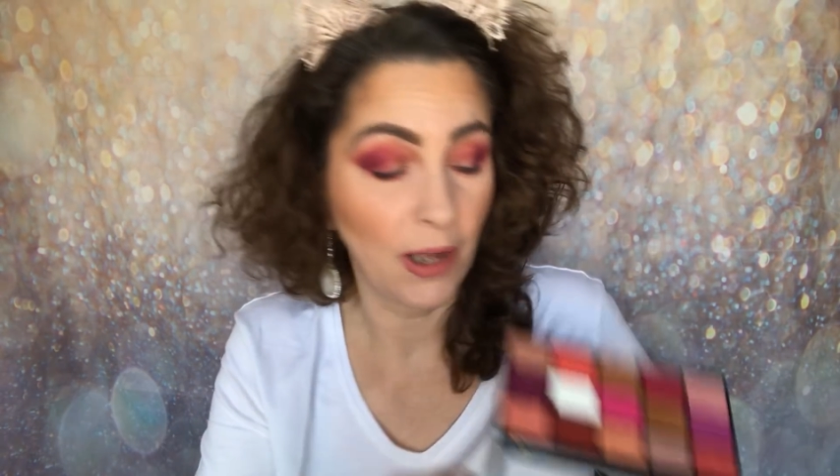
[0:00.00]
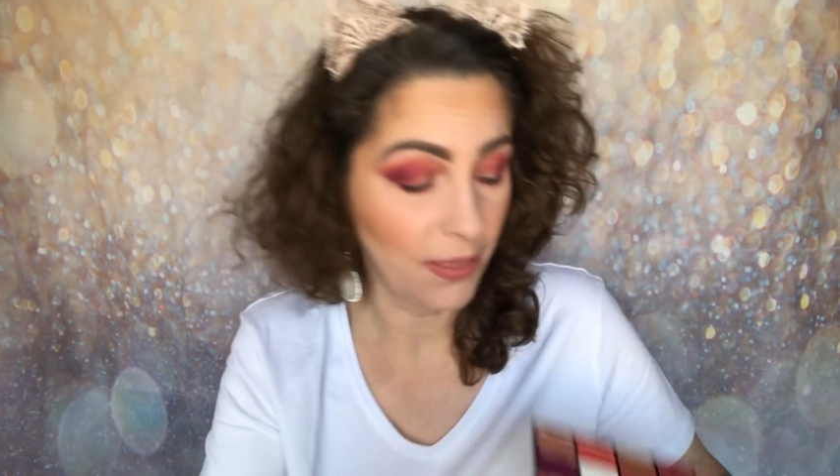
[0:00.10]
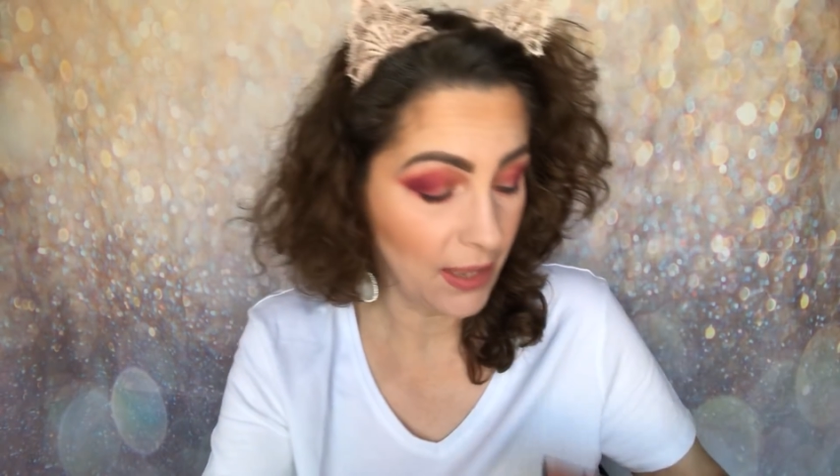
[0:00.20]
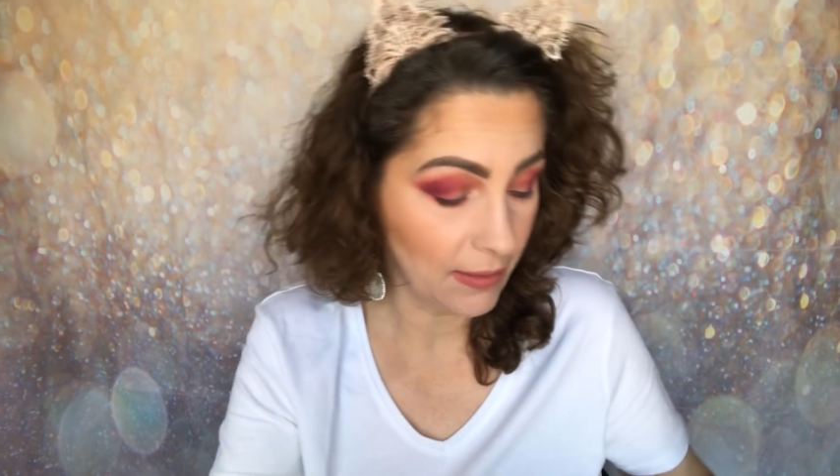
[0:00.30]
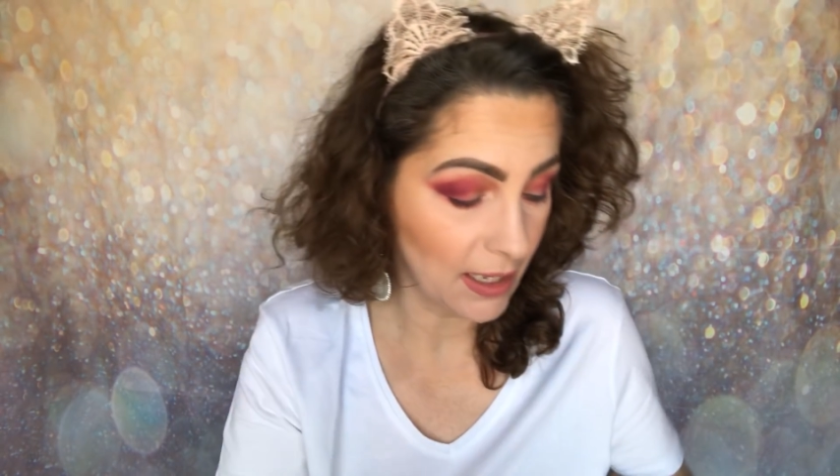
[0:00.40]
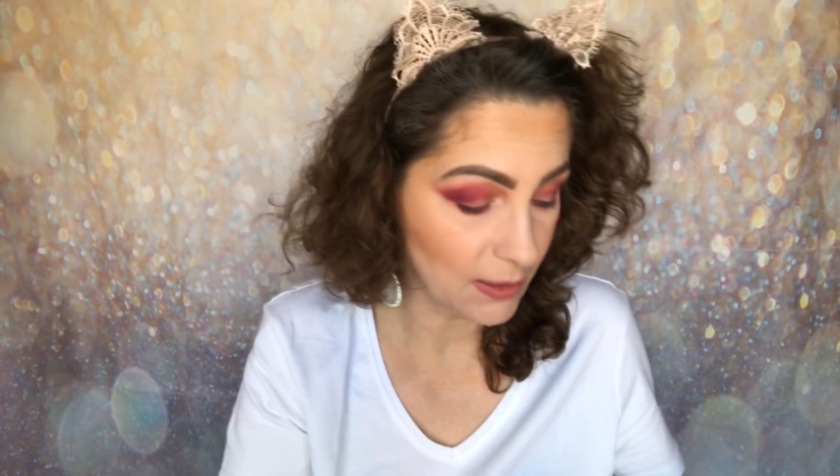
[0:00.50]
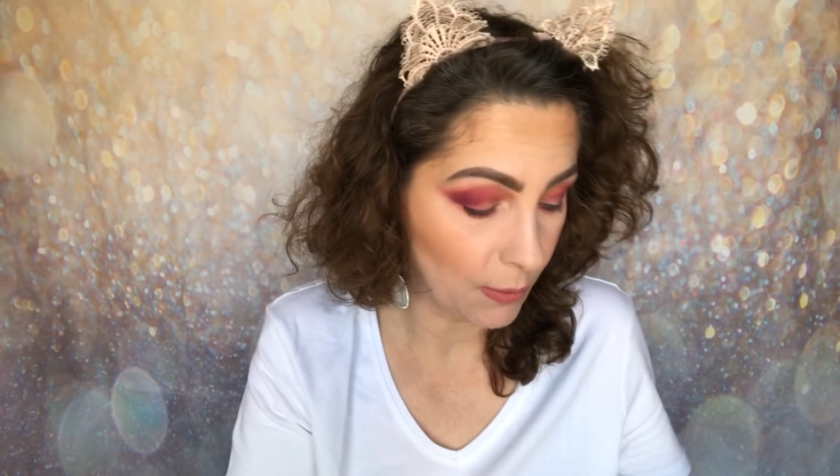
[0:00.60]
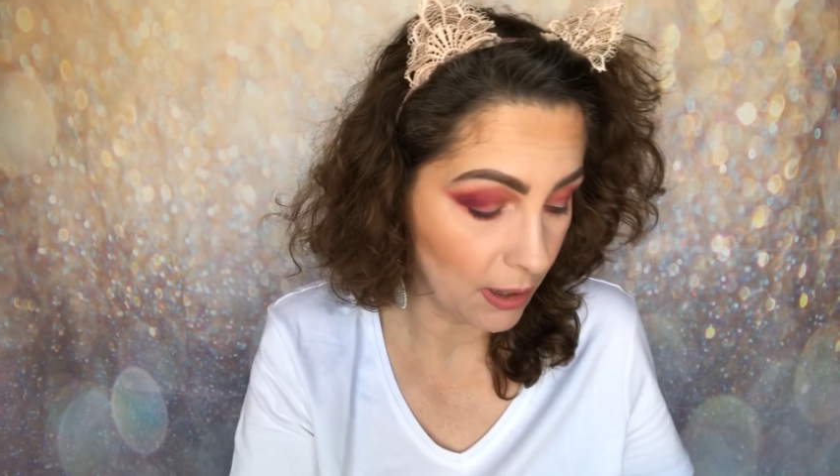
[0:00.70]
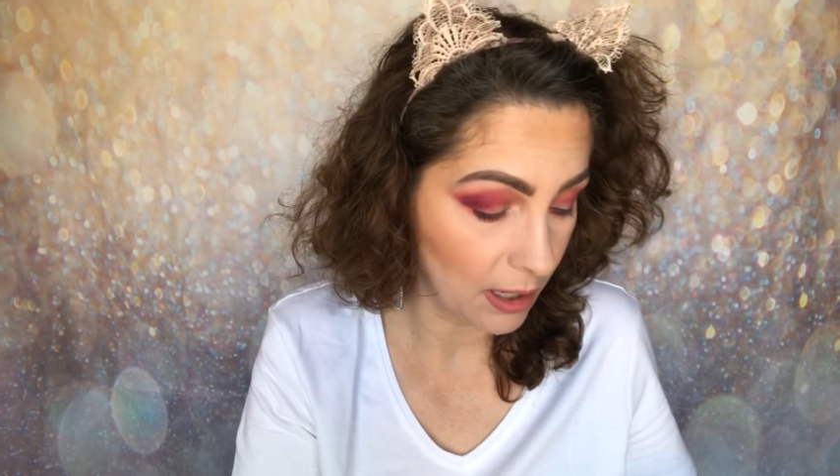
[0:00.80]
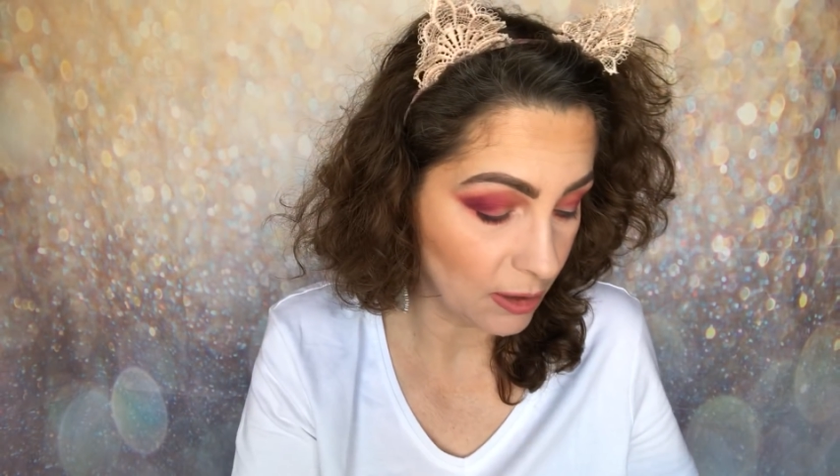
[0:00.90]
I think that's
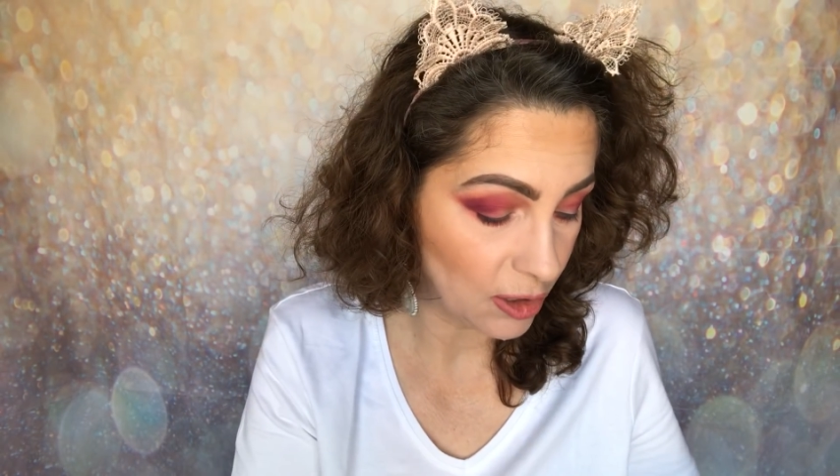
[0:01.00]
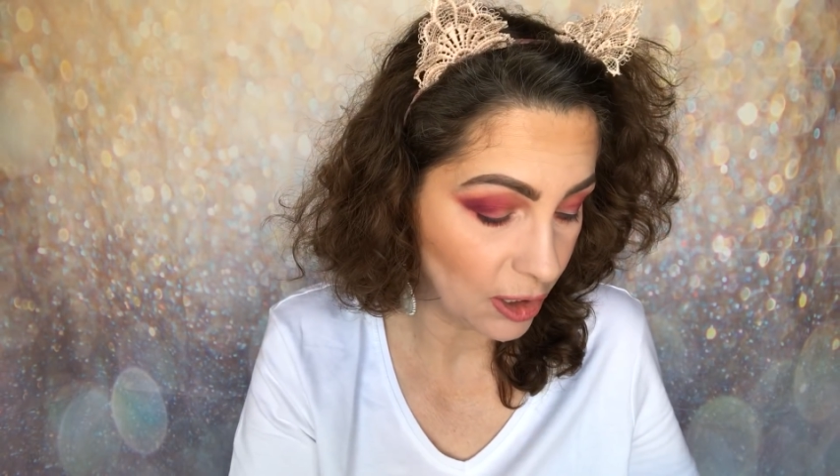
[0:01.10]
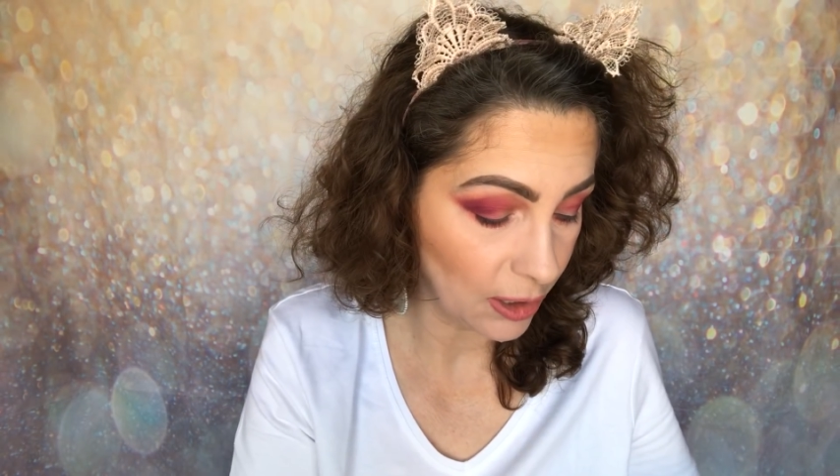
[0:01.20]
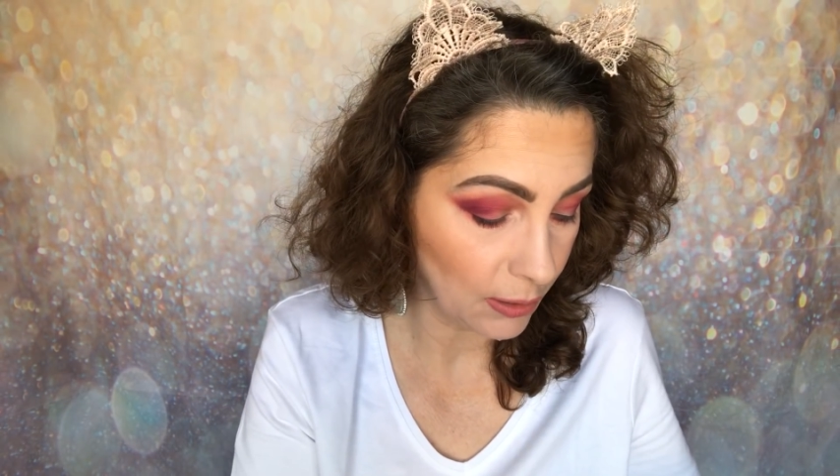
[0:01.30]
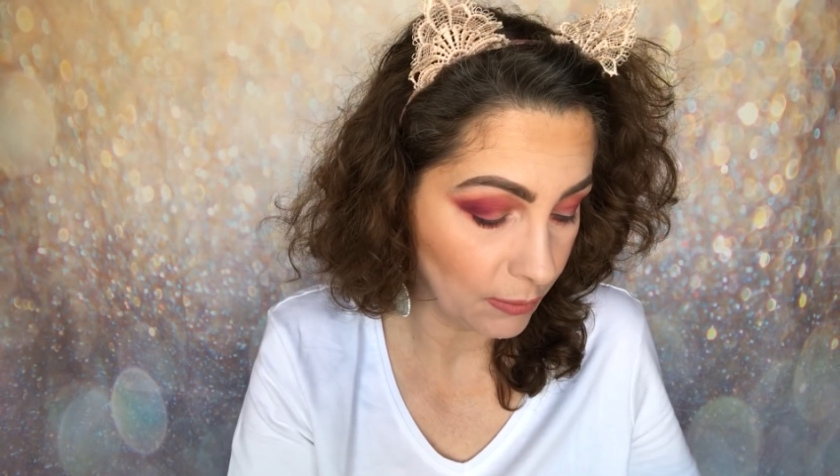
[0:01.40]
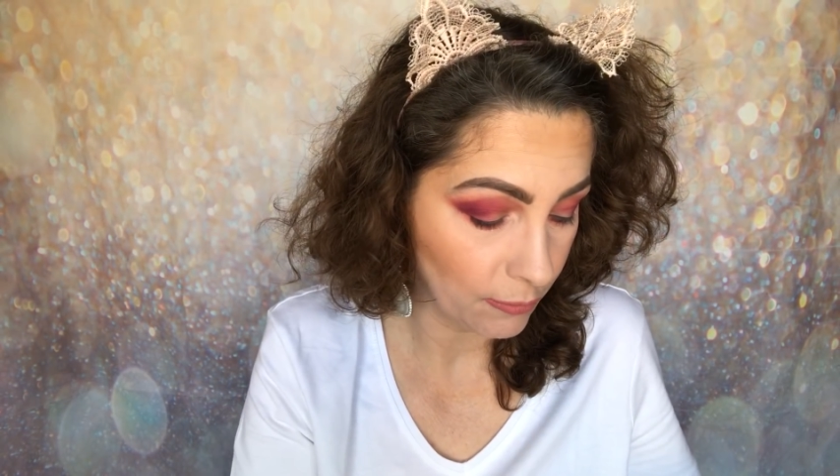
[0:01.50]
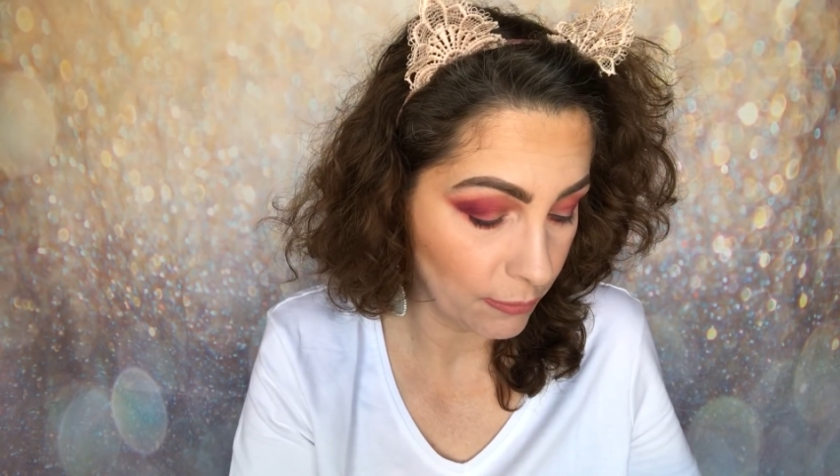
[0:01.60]
what I'll do.